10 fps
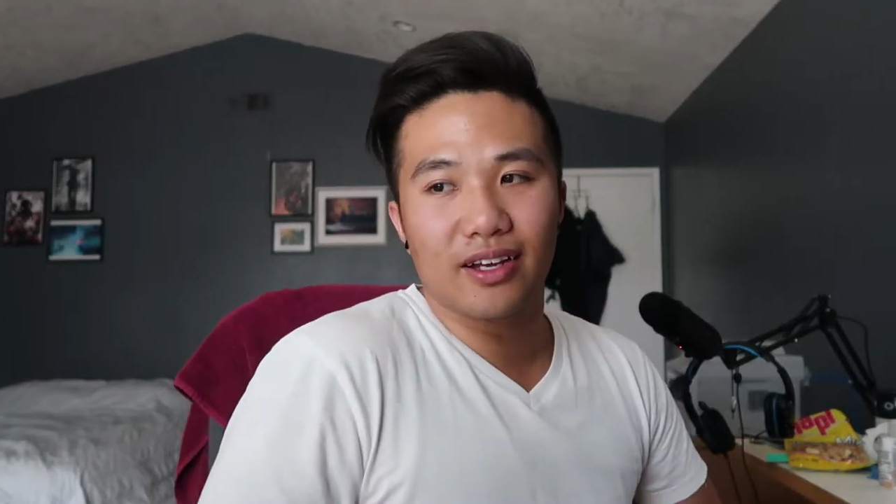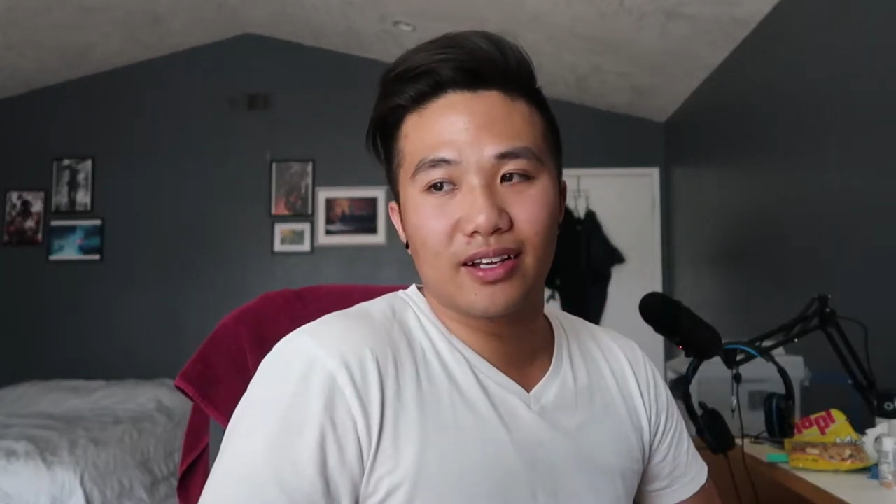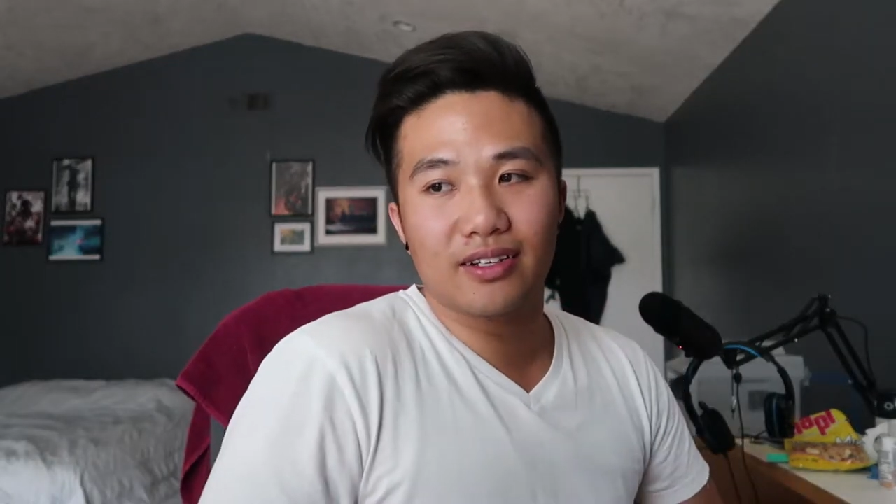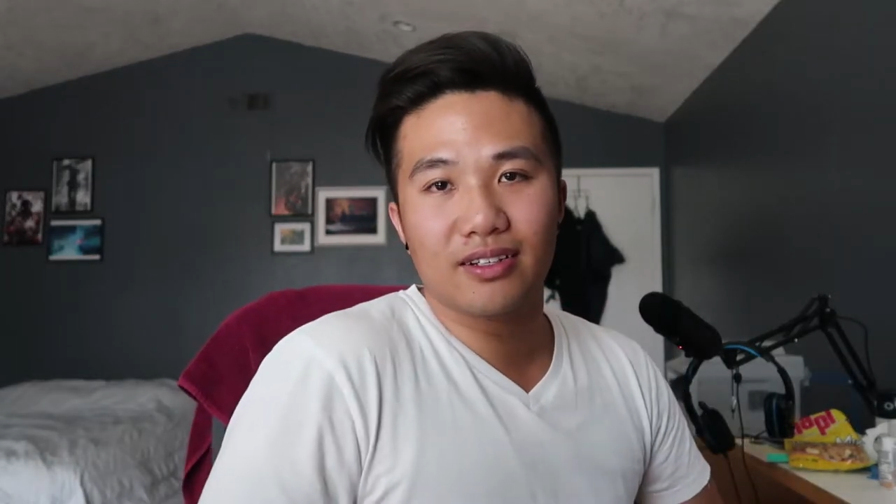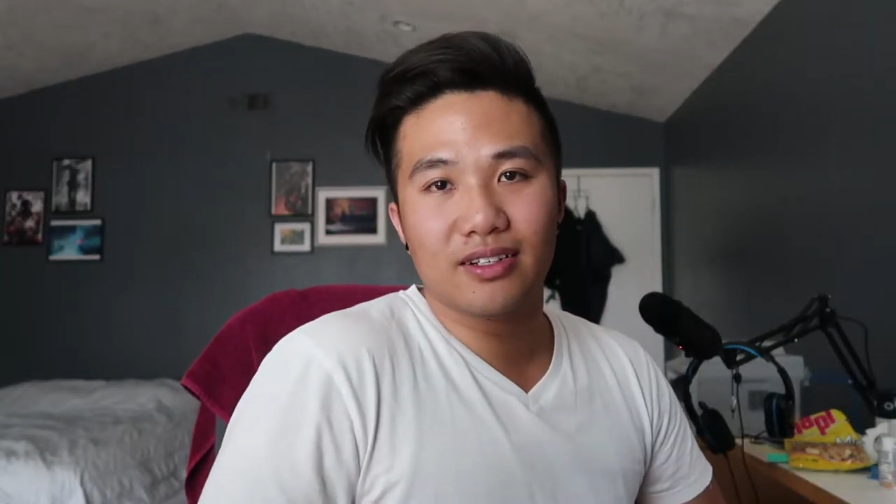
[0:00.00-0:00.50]
uh,
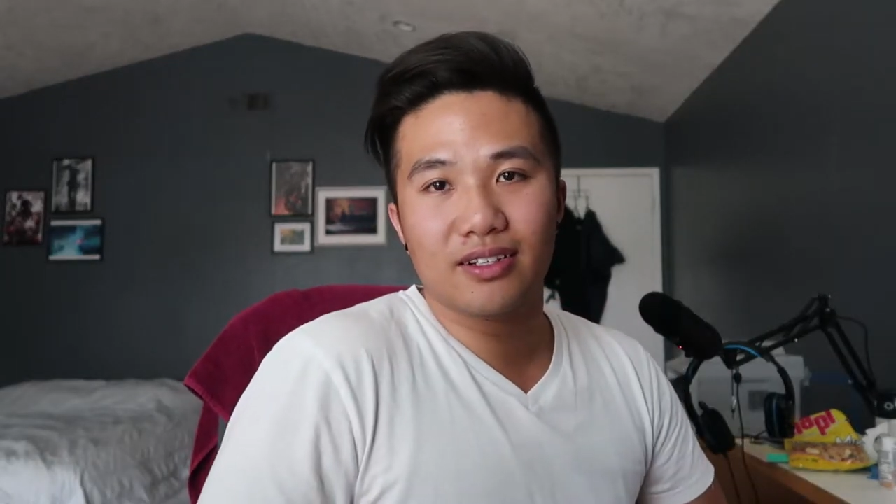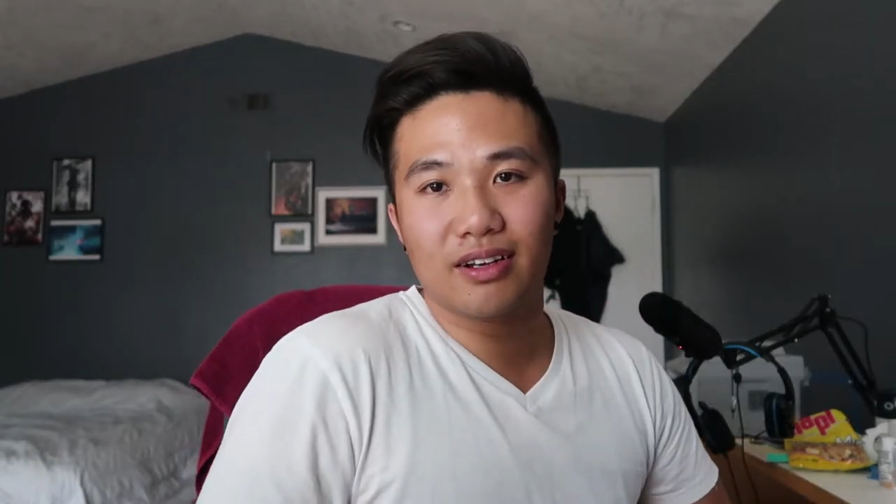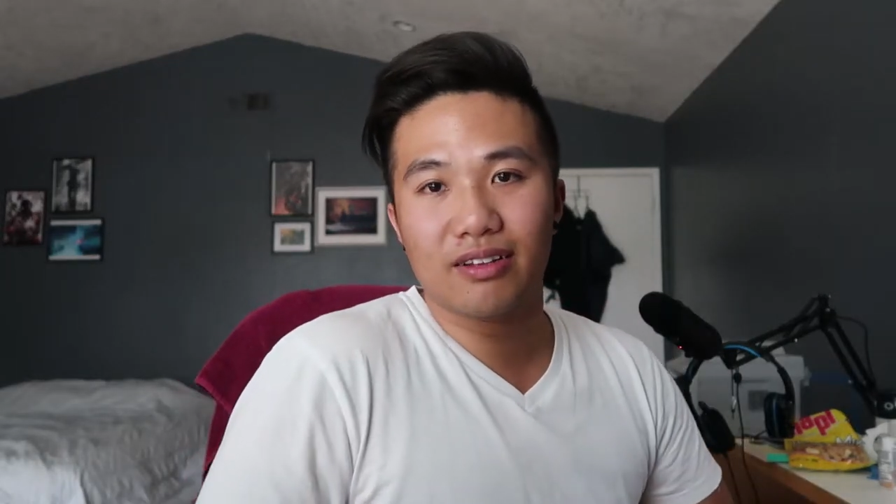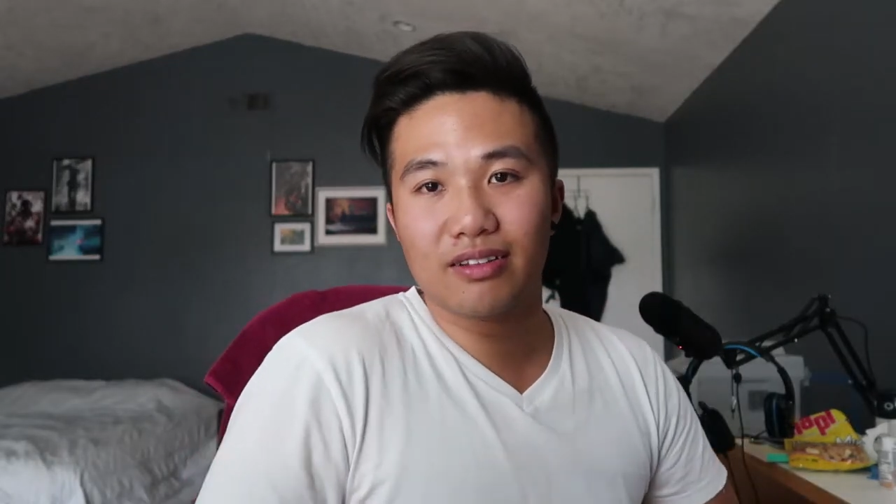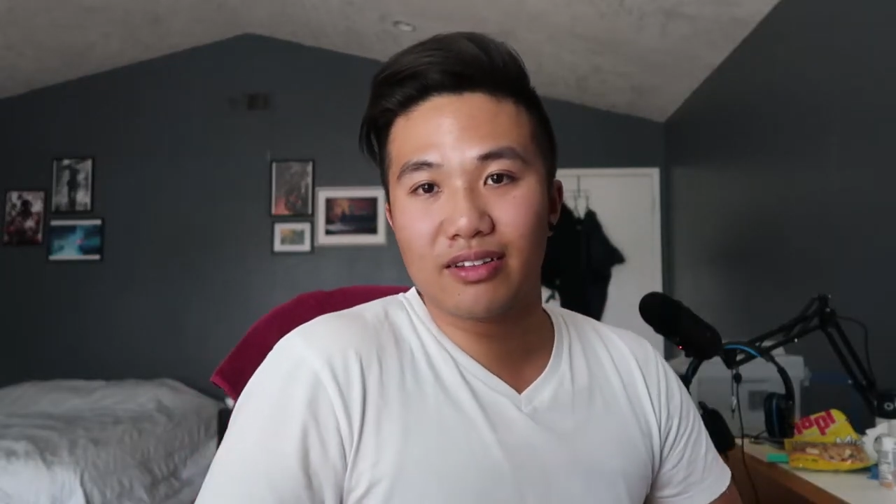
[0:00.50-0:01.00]

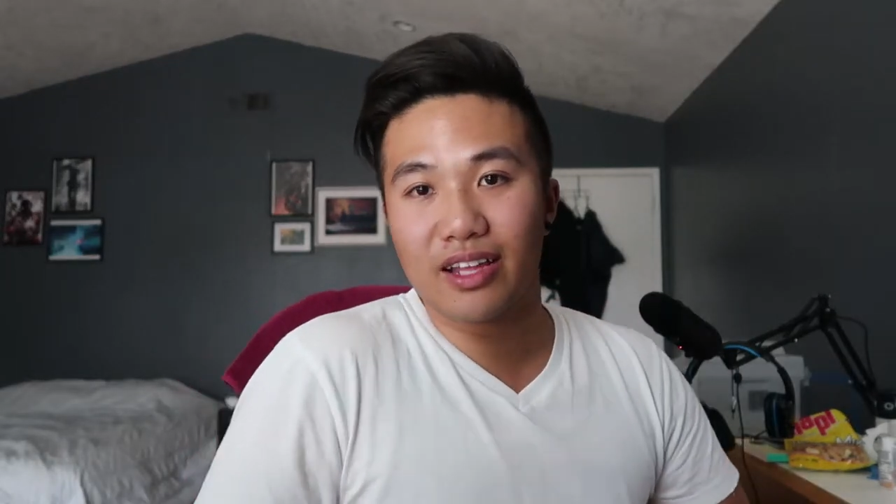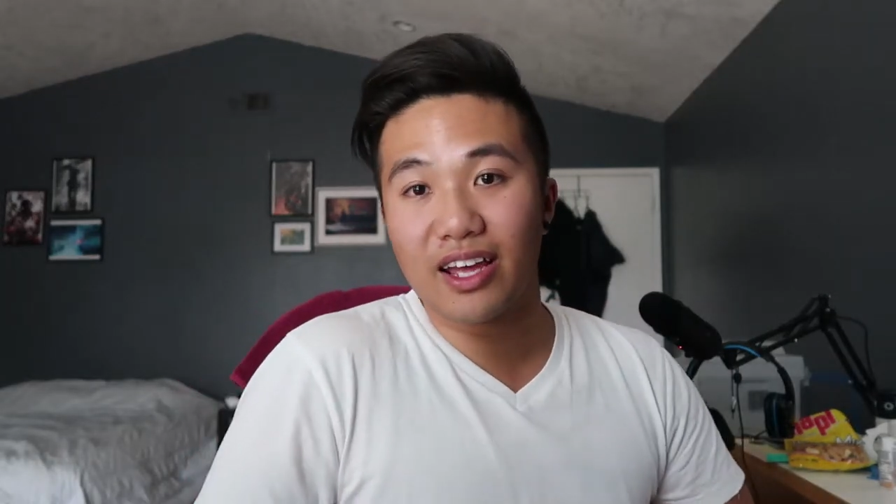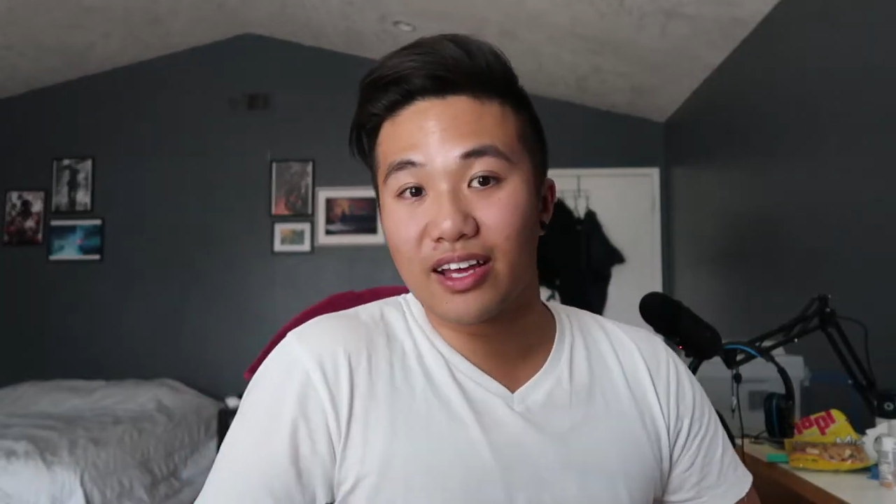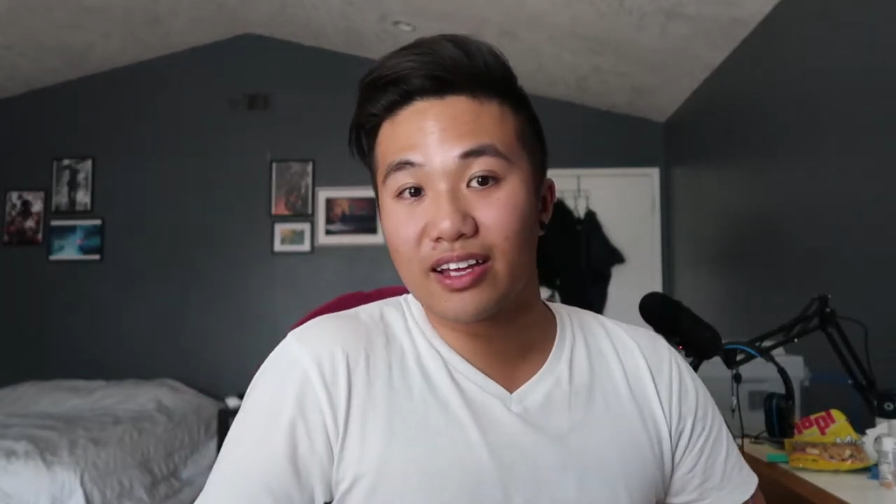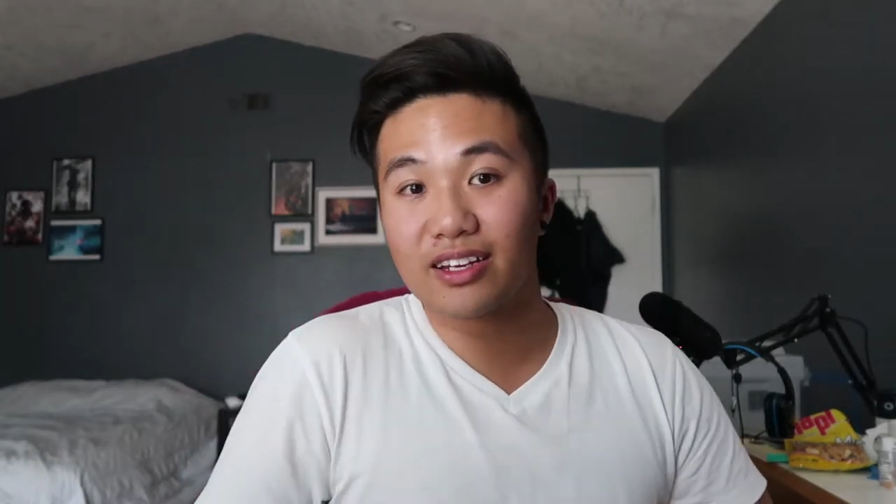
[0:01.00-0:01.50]
other than
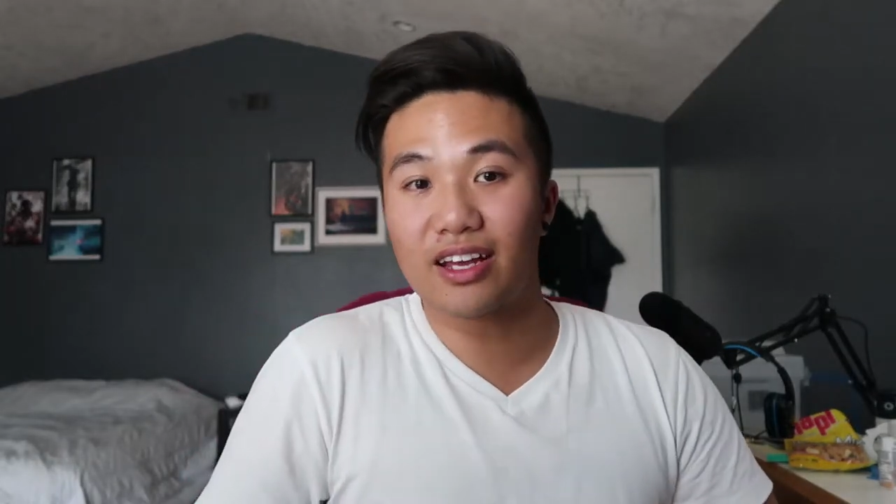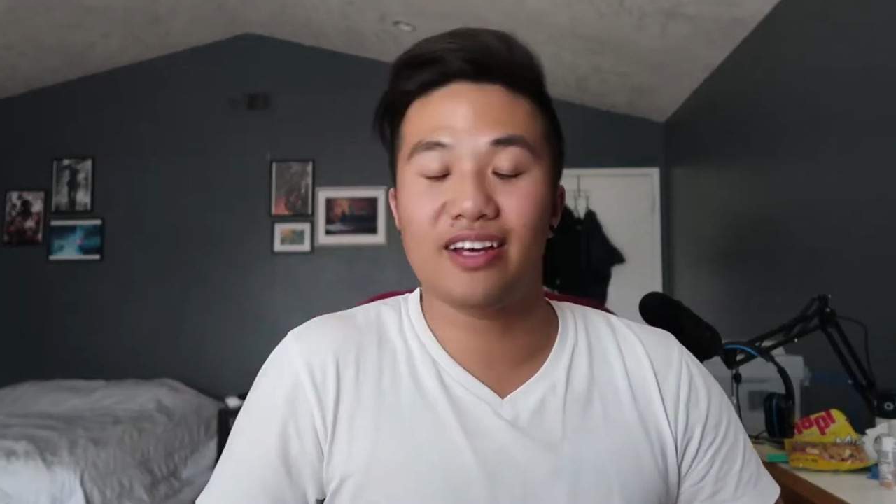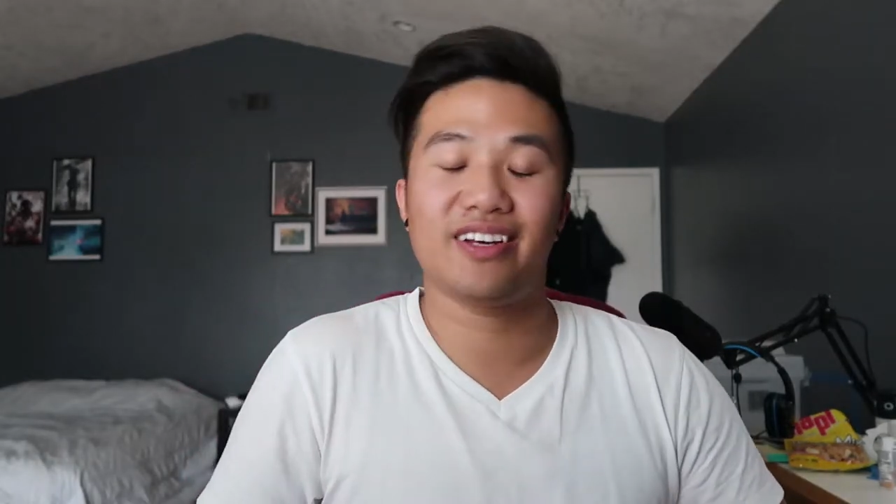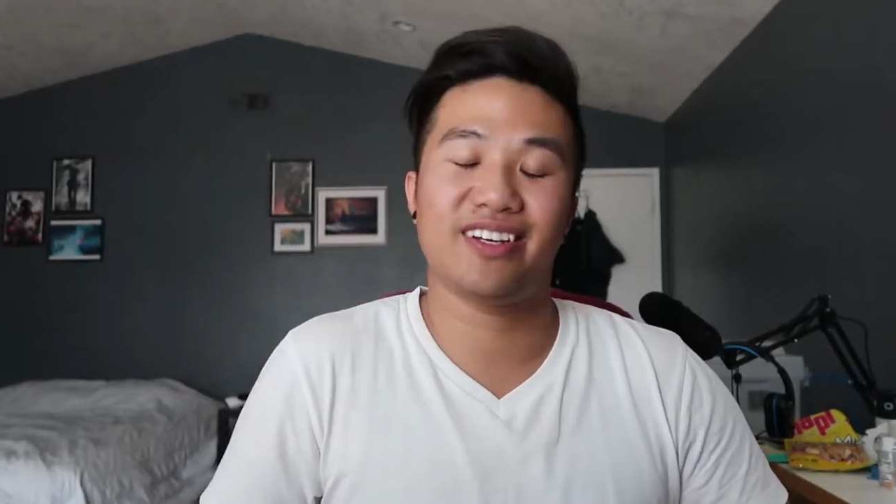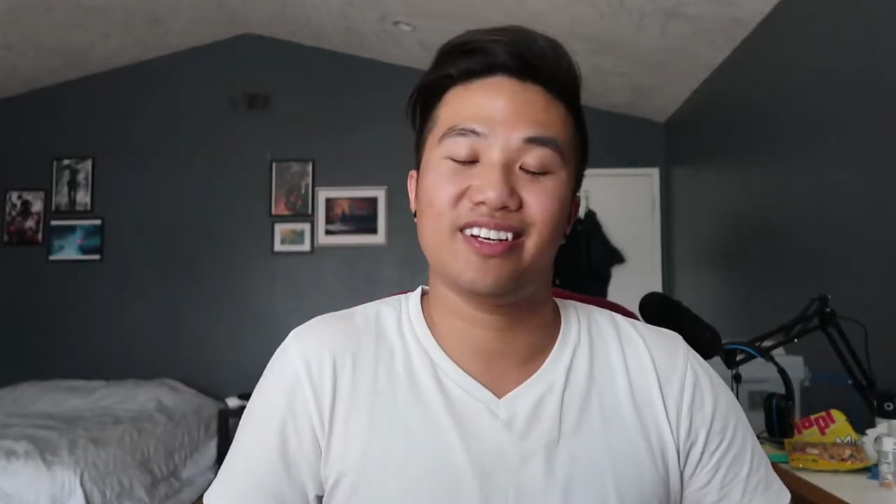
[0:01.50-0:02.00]

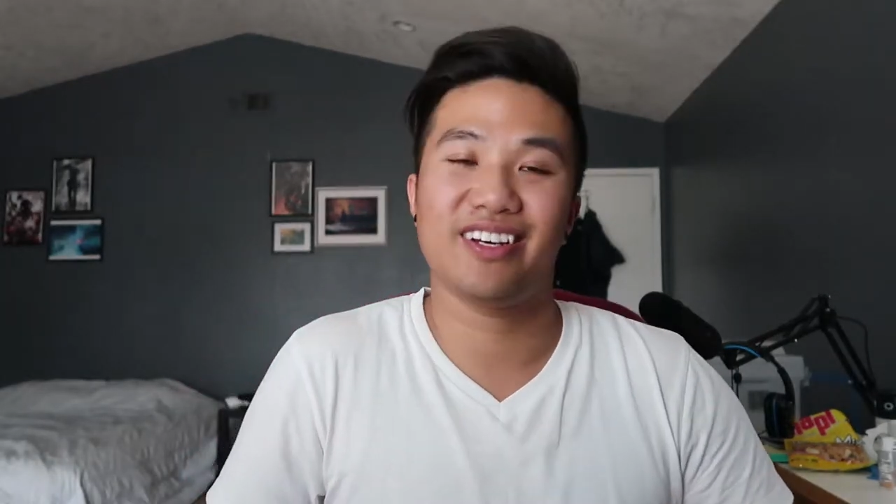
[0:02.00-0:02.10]
that,